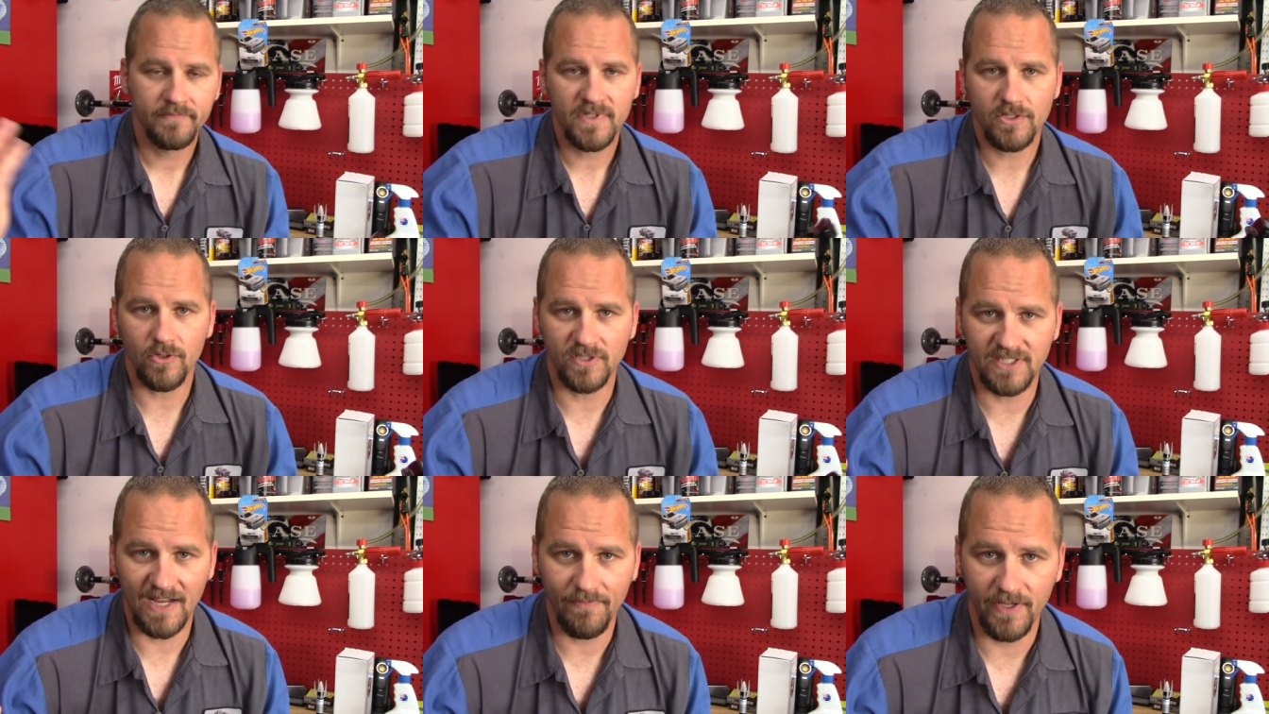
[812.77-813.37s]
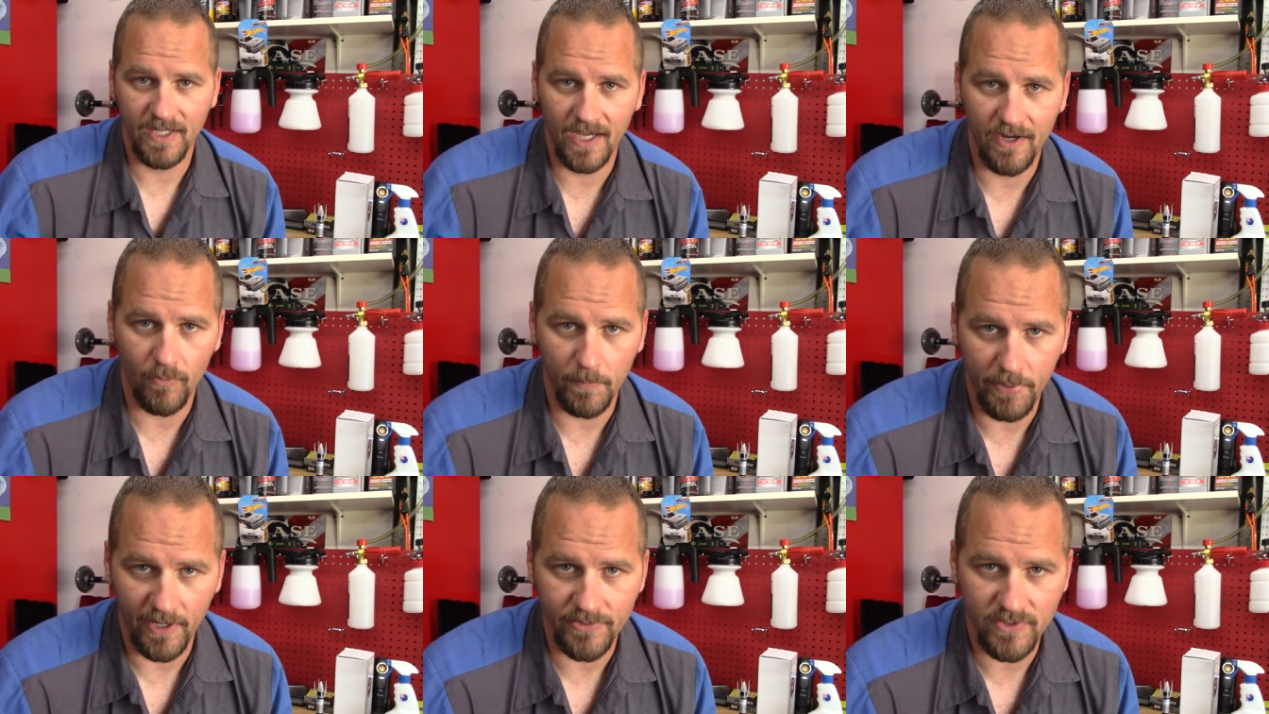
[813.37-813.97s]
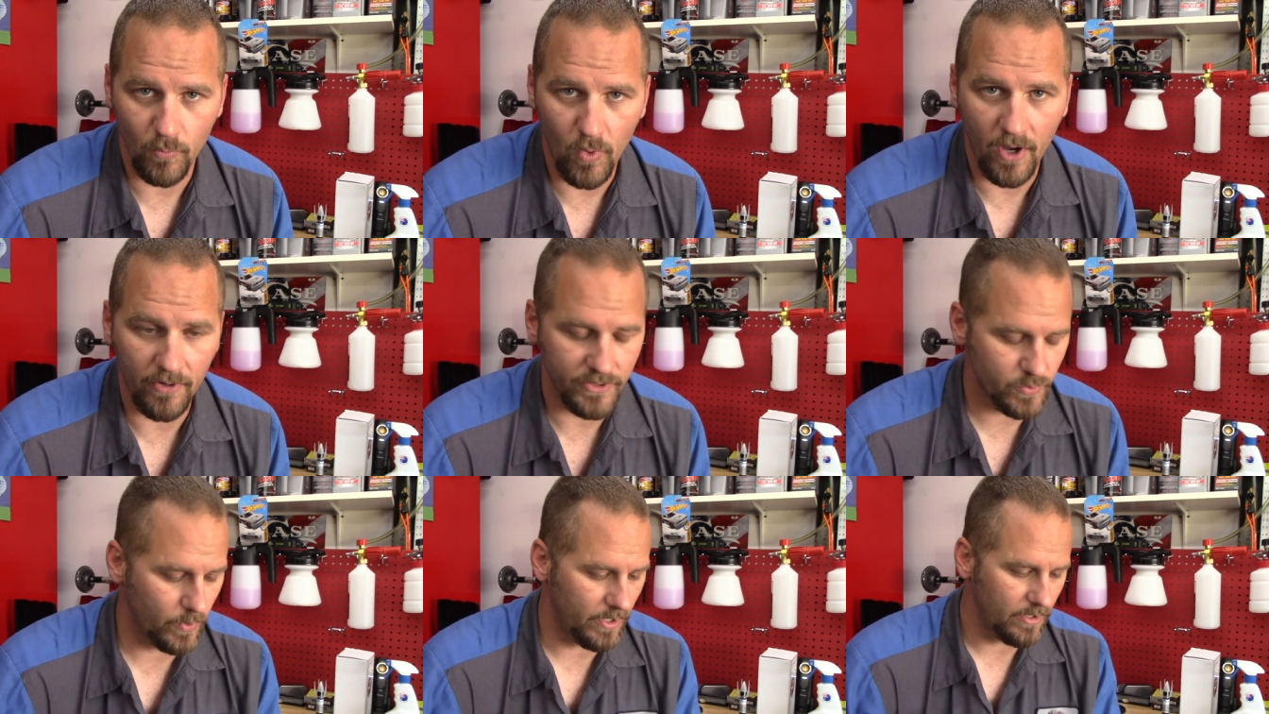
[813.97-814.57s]
So it's definitely gonna repel some water
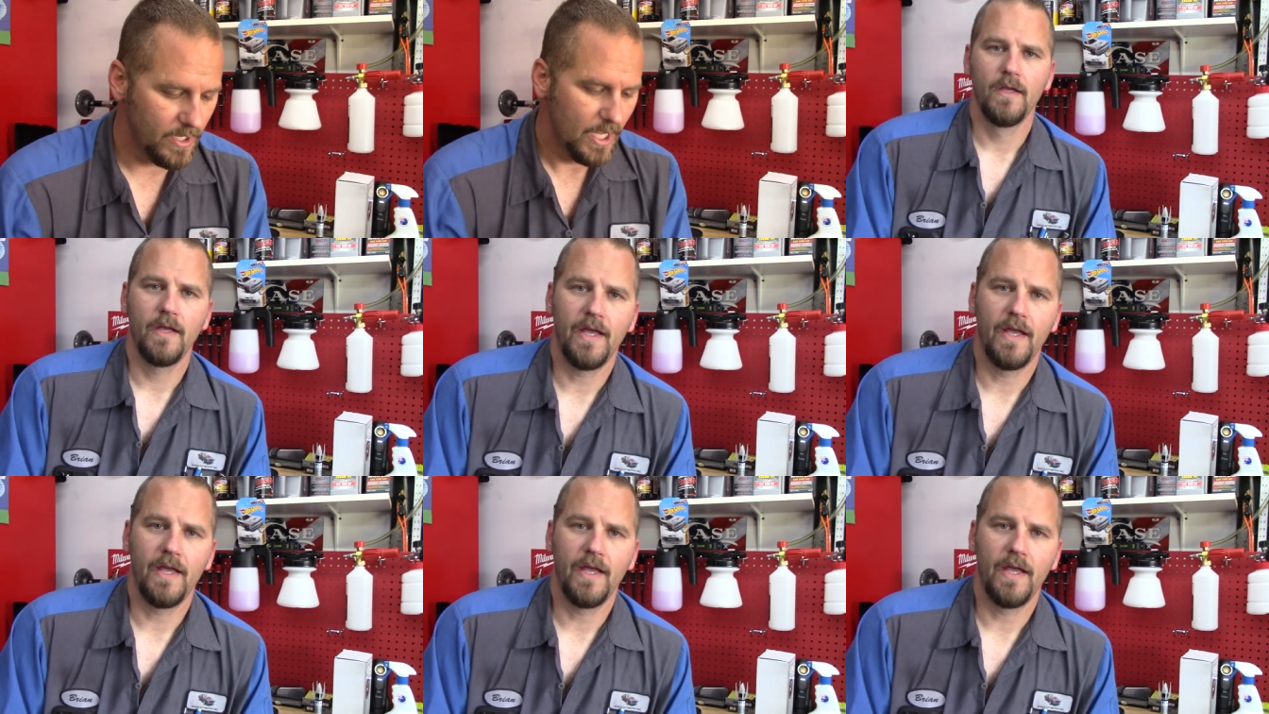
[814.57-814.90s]
as well.